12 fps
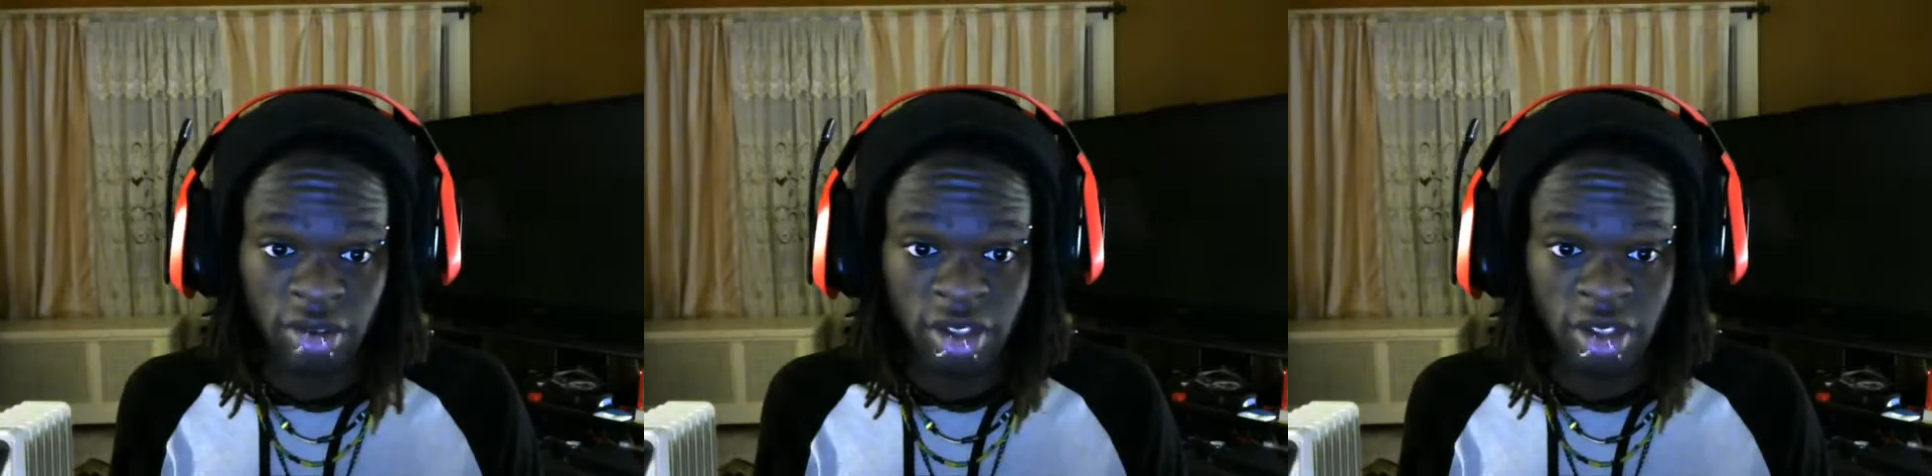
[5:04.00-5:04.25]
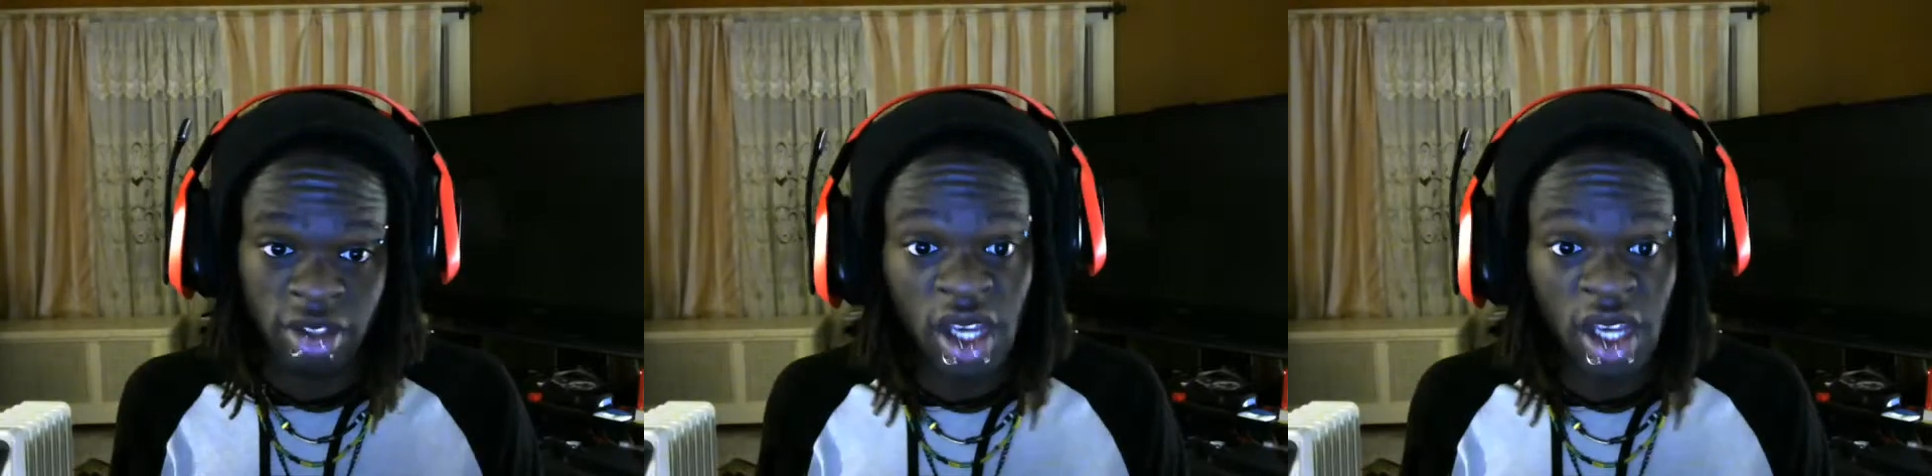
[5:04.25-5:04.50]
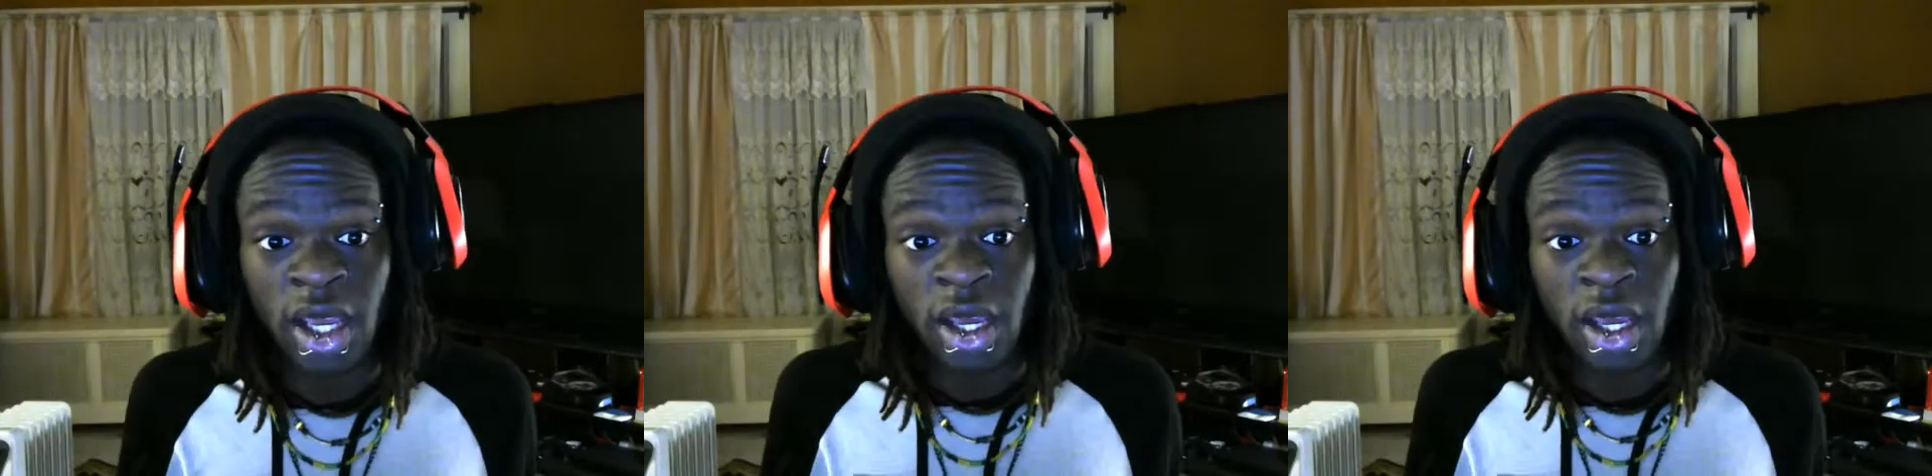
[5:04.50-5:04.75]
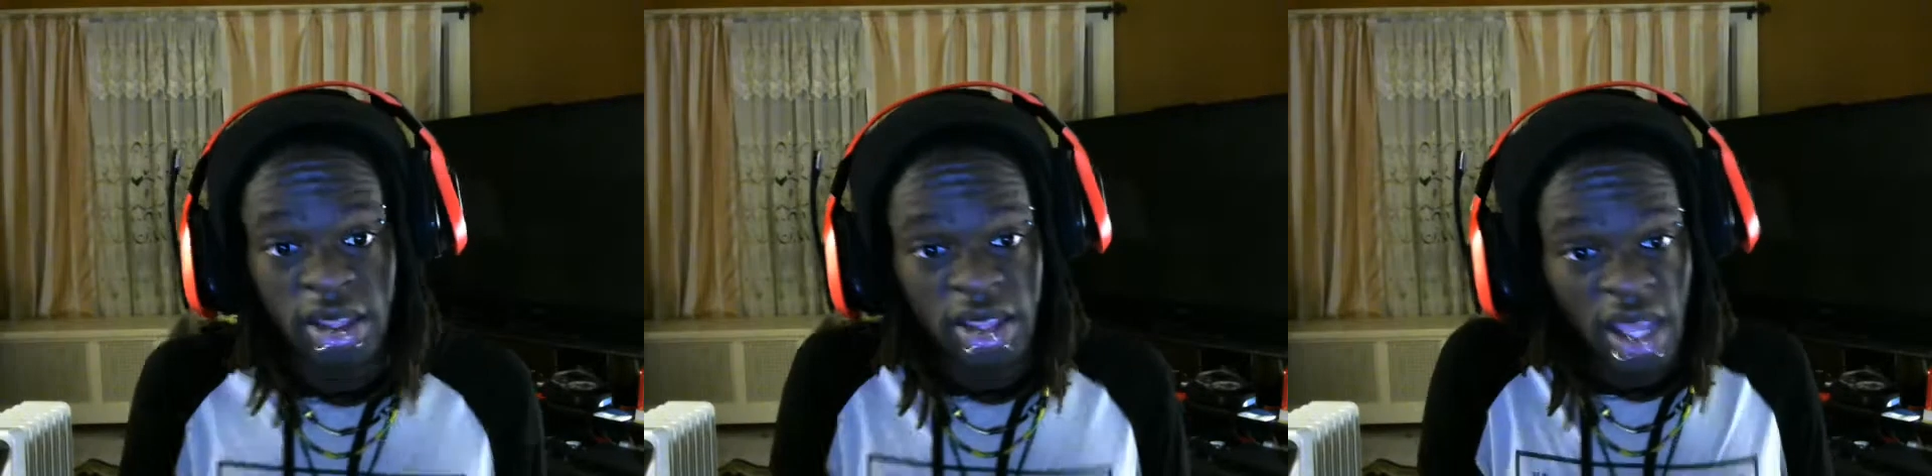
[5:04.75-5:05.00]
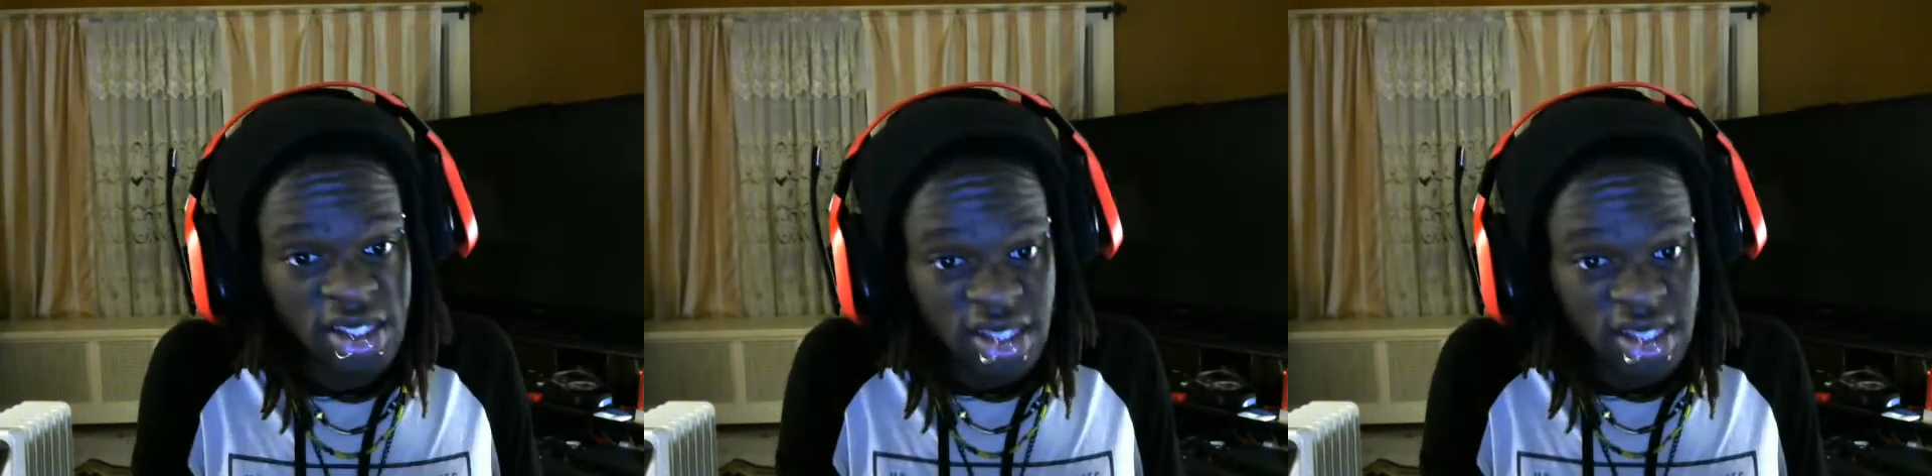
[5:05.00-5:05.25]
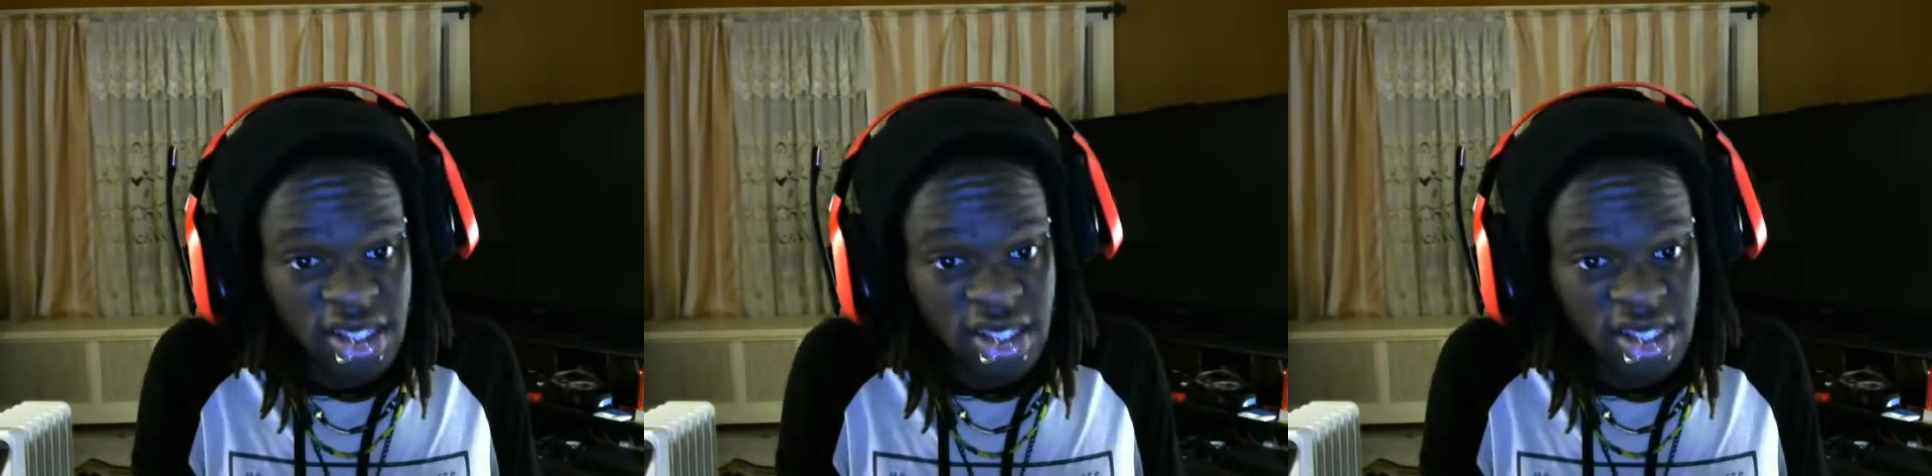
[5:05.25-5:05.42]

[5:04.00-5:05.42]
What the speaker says: the side. That cell